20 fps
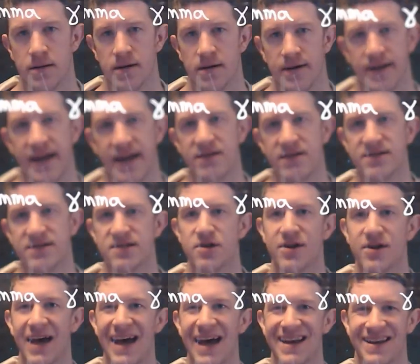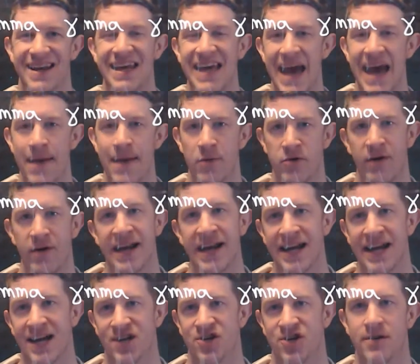Now let's look at gamma
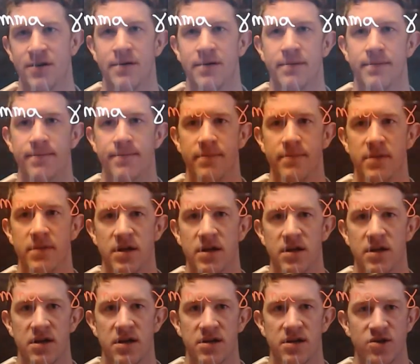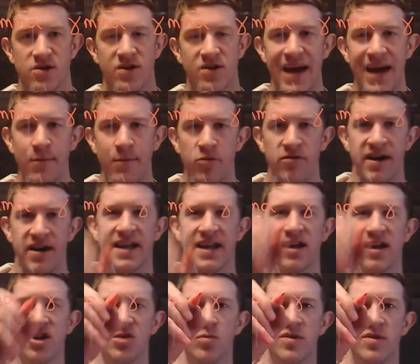radiation. So gamma
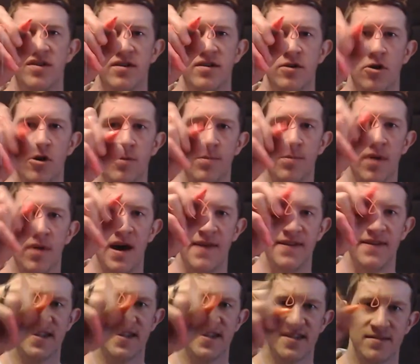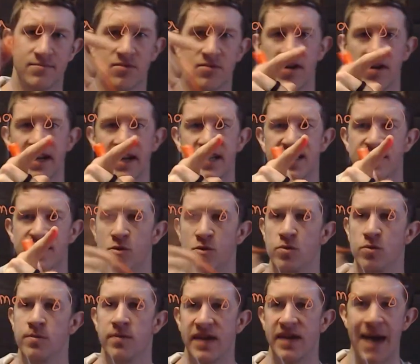radiation we denote by this Greek symbol,
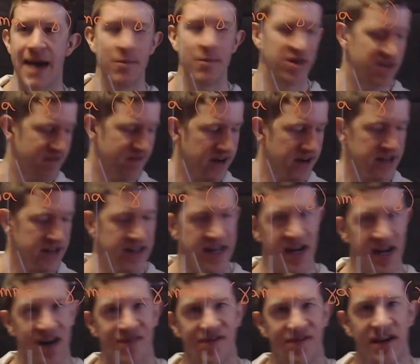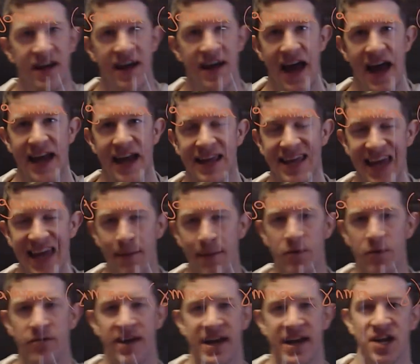gamma, funnily enough. And in gamma
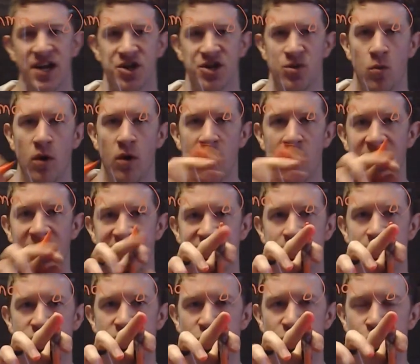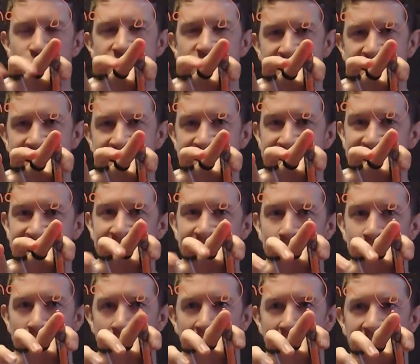radiation, what we're actually producing is a
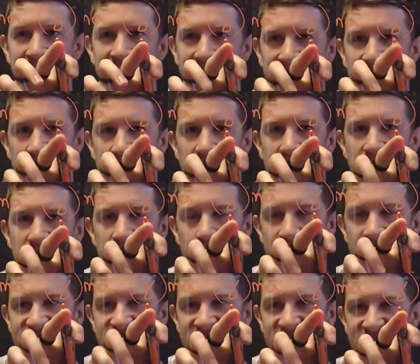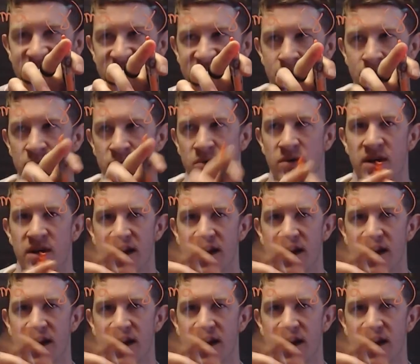gamma particle, which is this symbol.